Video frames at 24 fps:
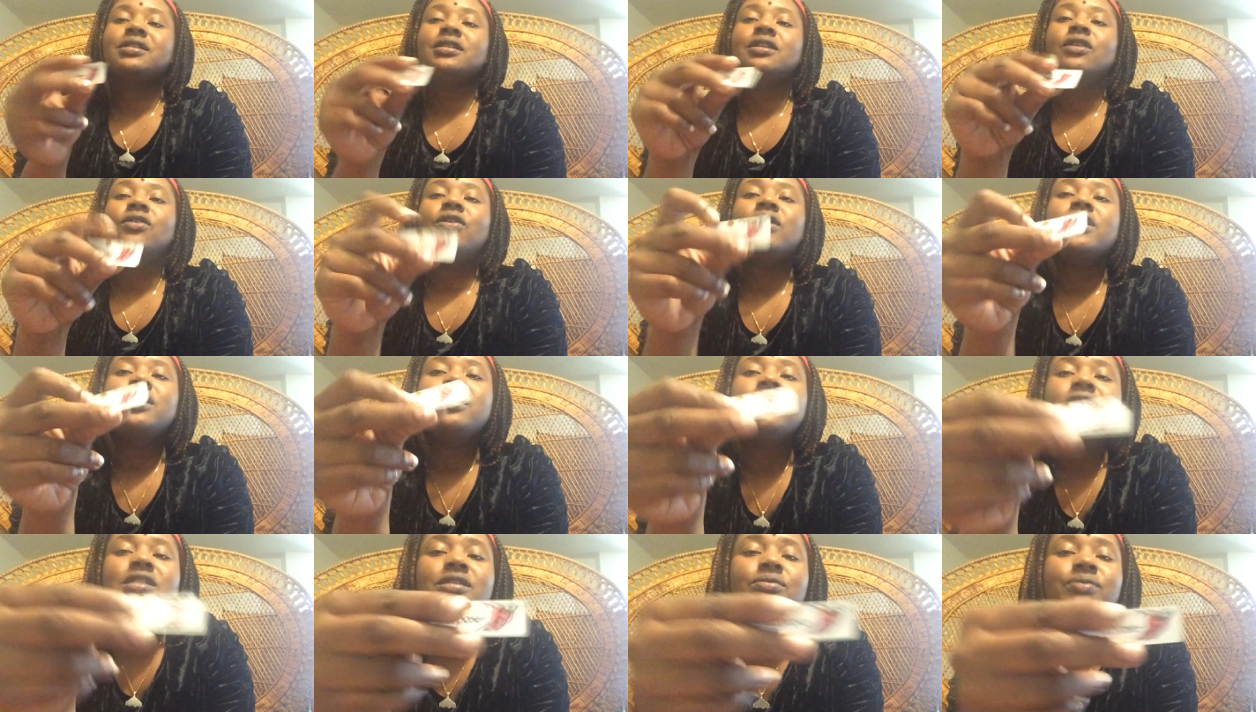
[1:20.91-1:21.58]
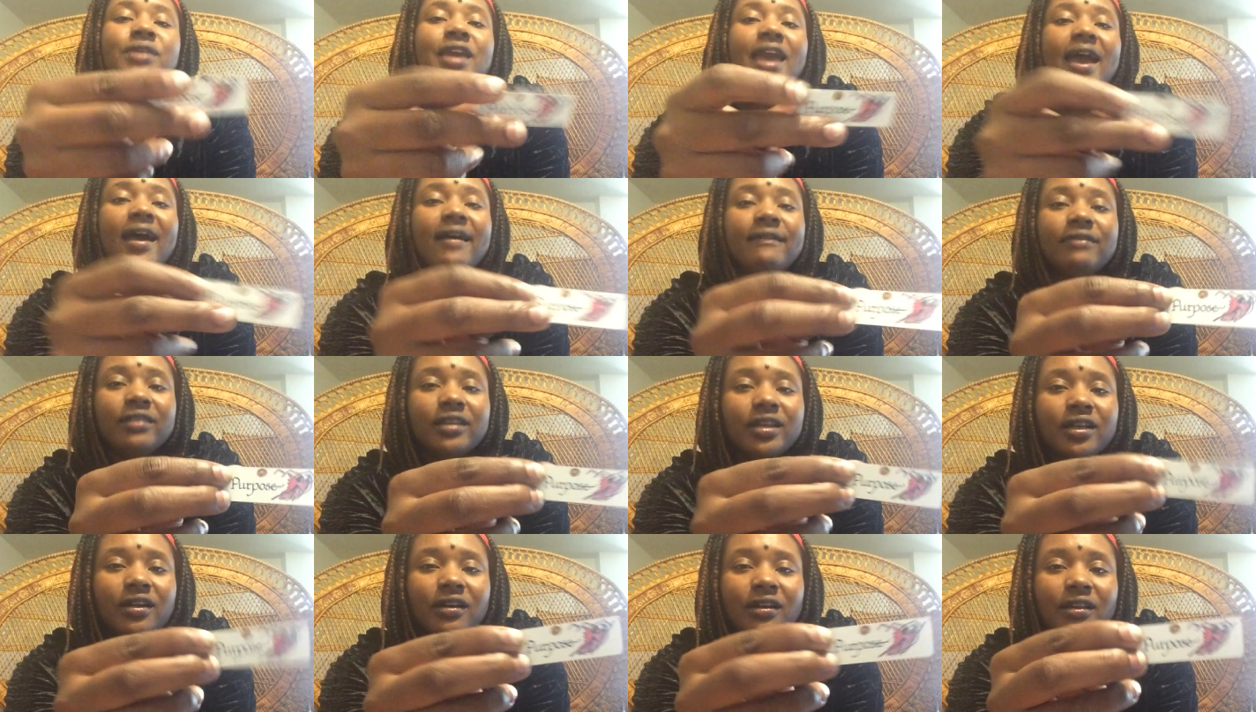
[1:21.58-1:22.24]
And on this, we have
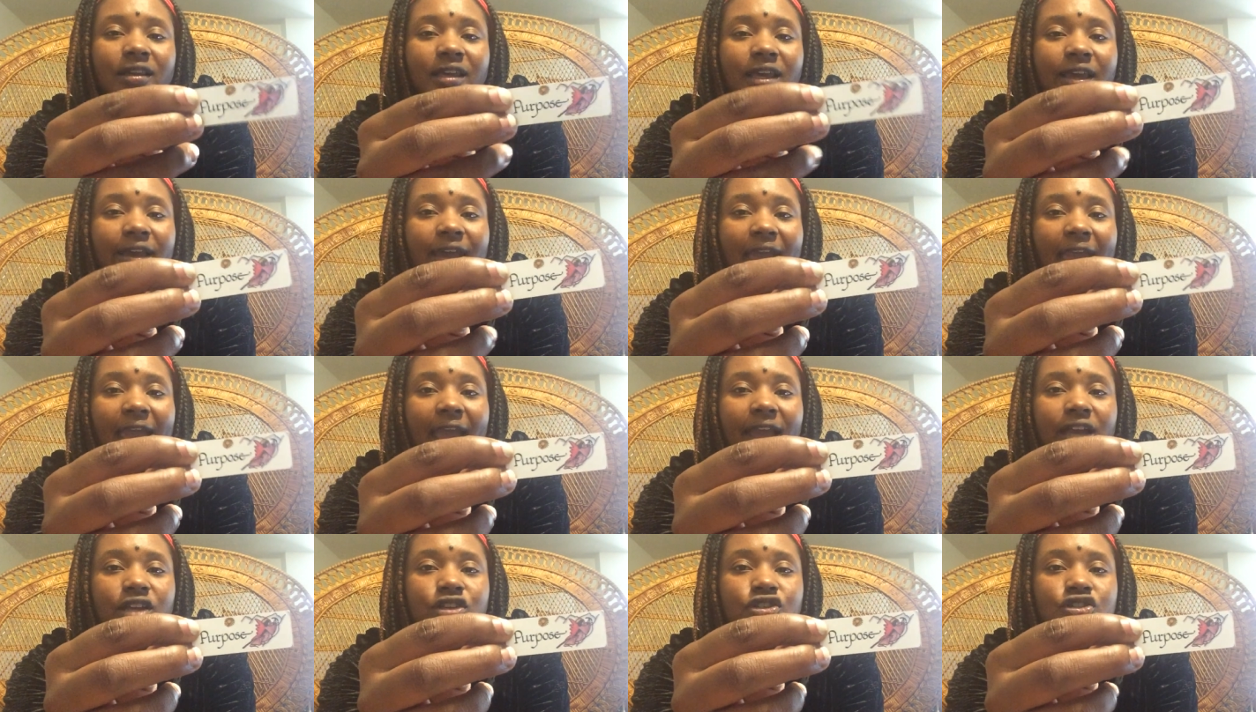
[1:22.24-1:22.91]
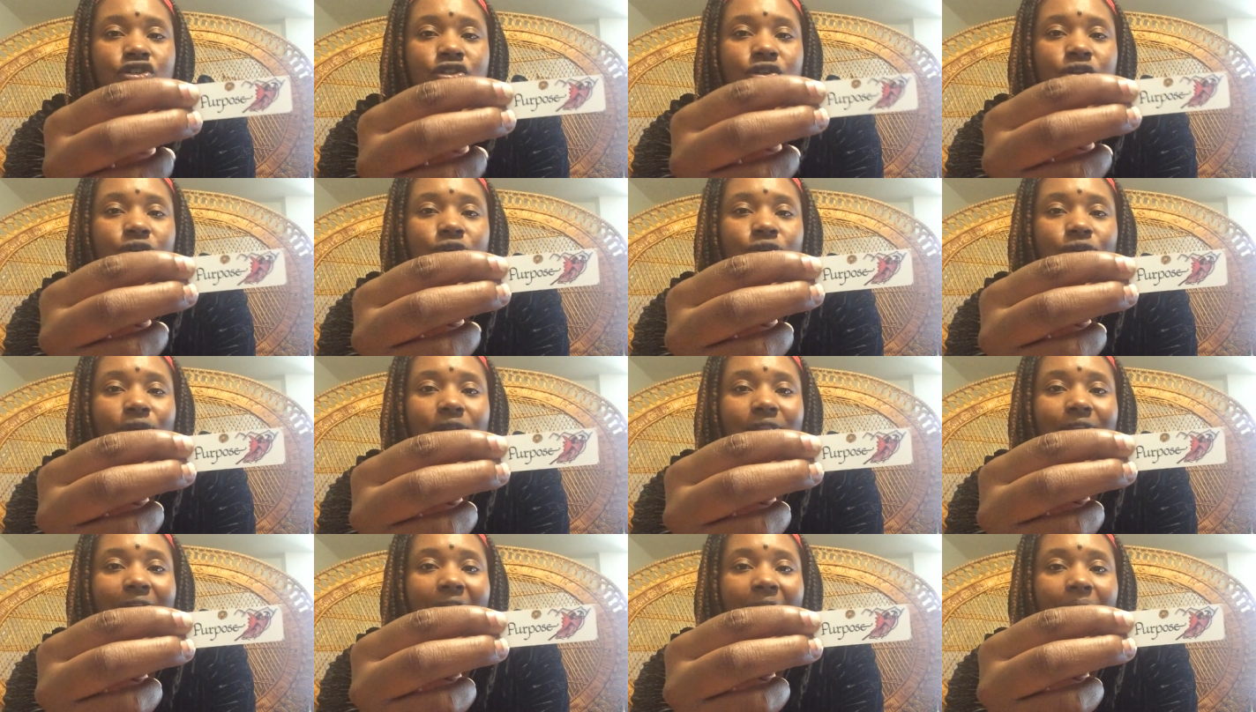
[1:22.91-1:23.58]
literally an angel
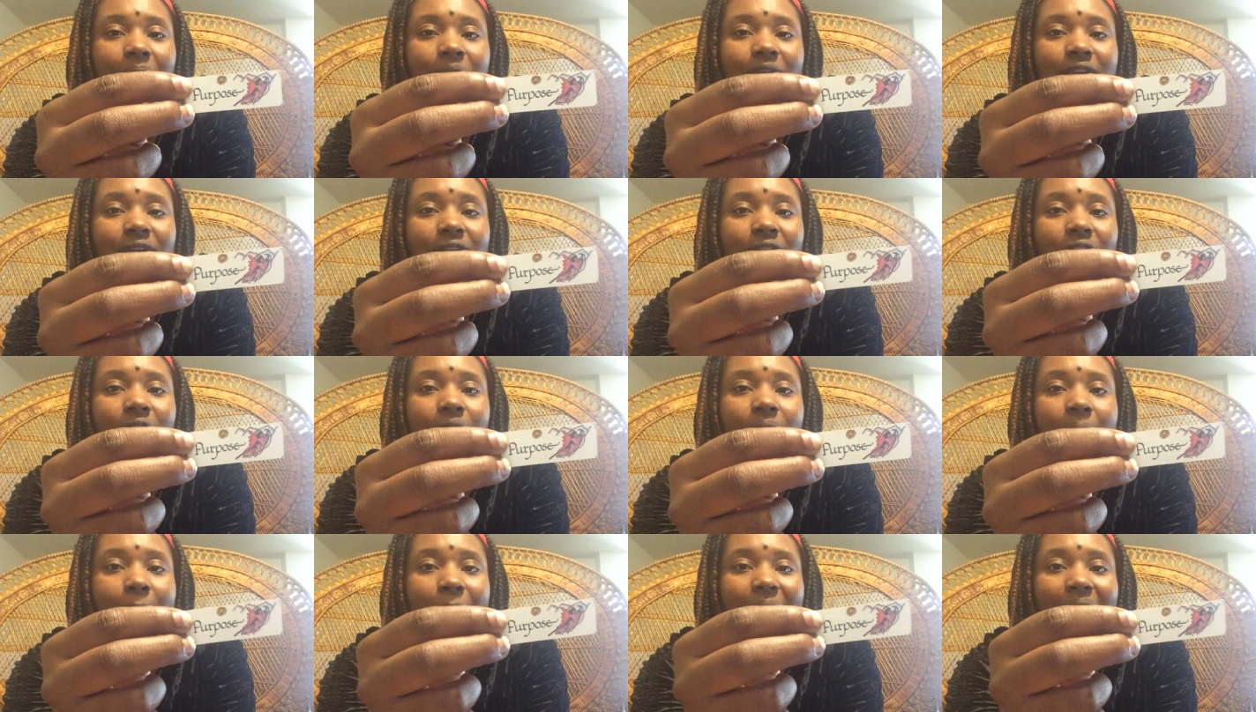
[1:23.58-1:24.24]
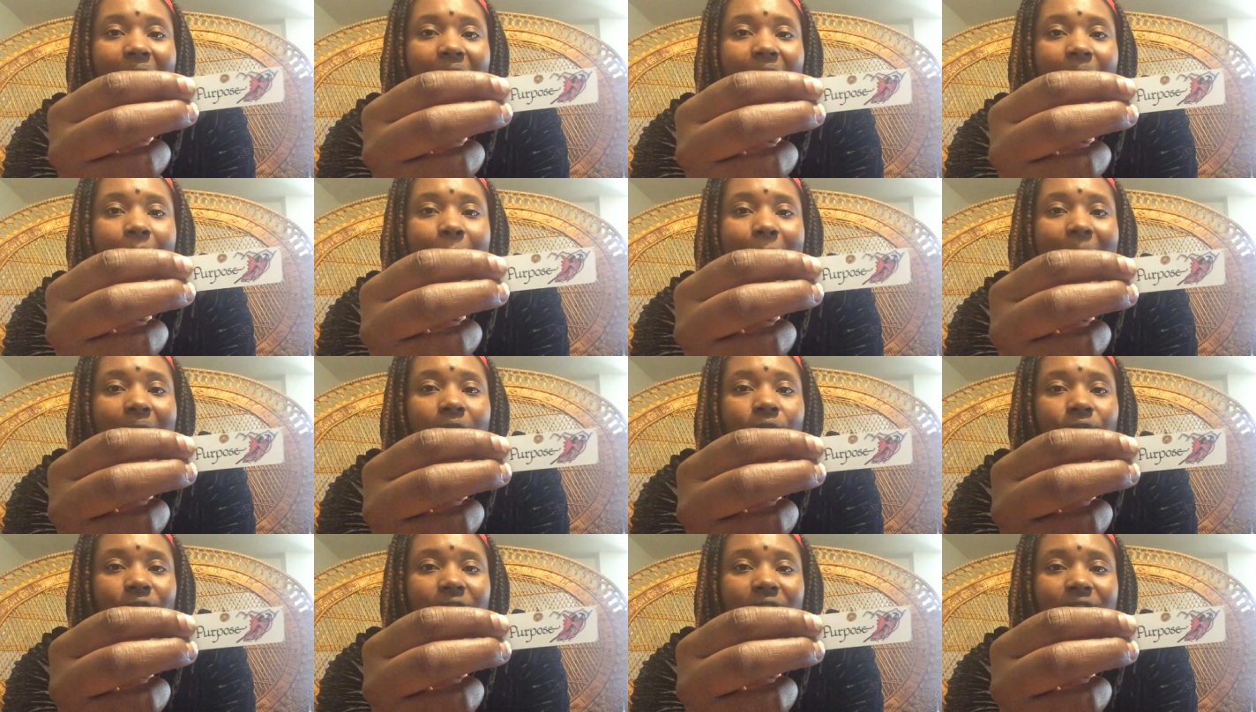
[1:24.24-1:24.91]
climbing up a
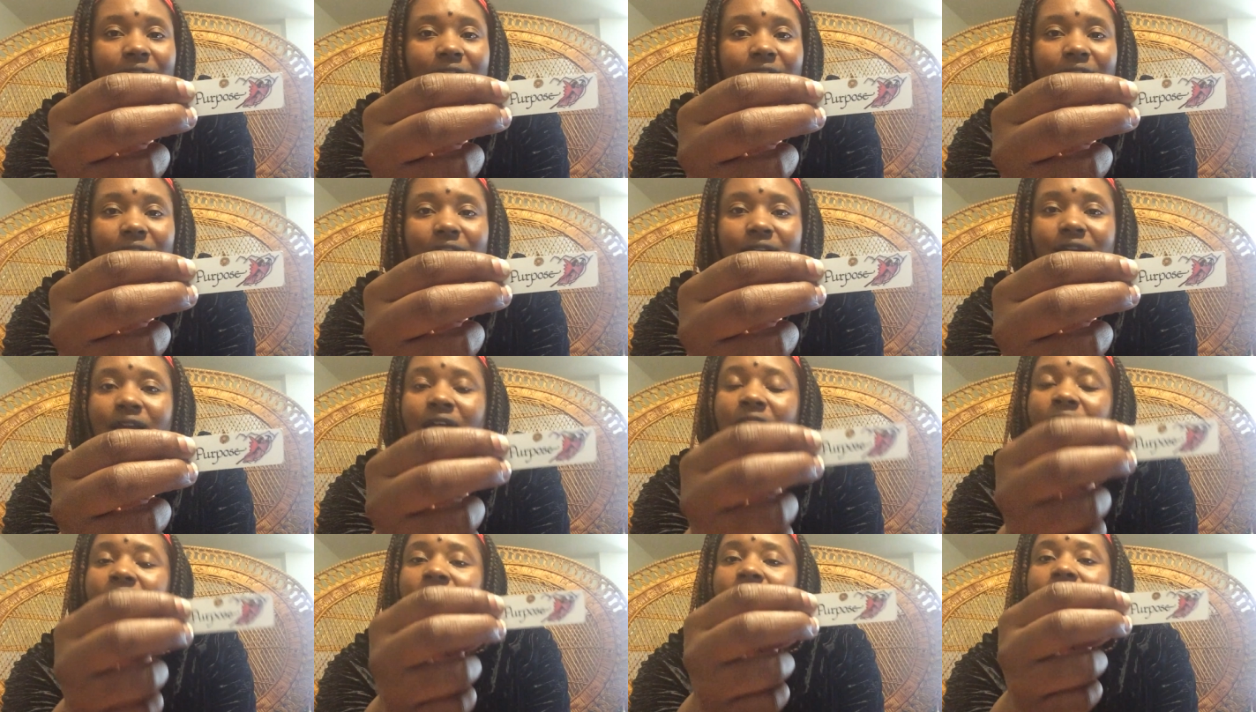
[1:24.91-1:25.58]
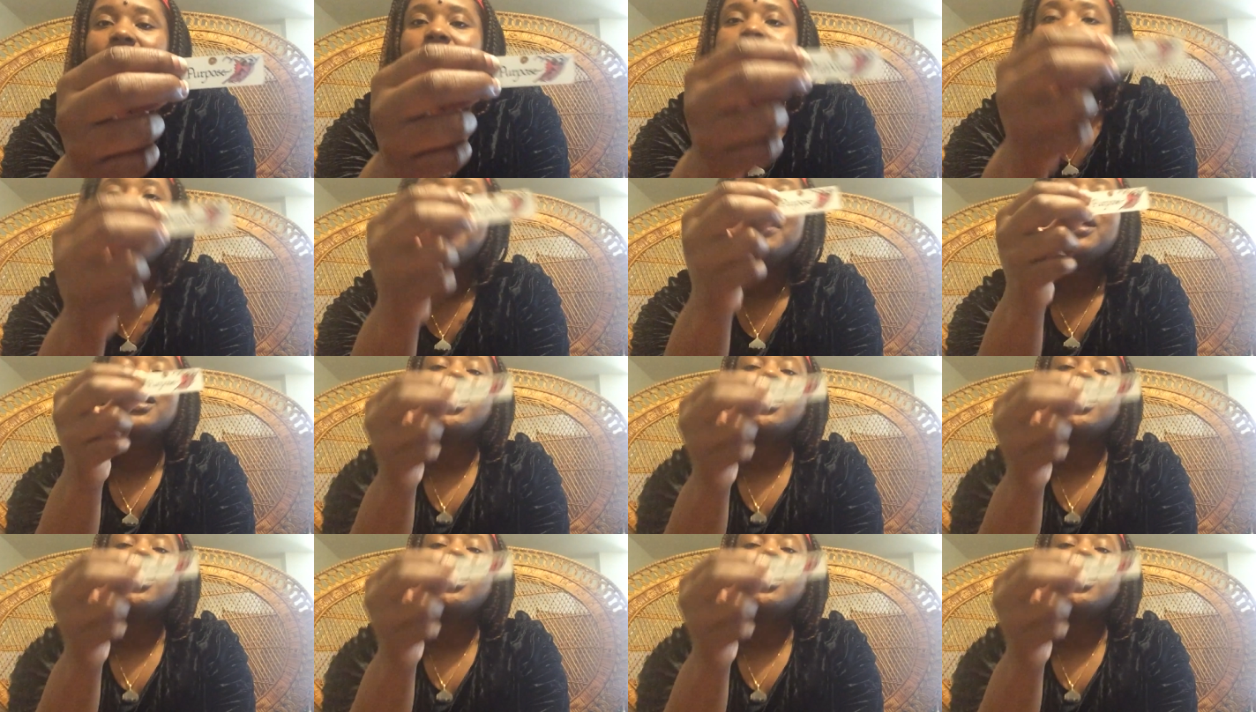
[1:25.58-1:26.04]
mountain. Um,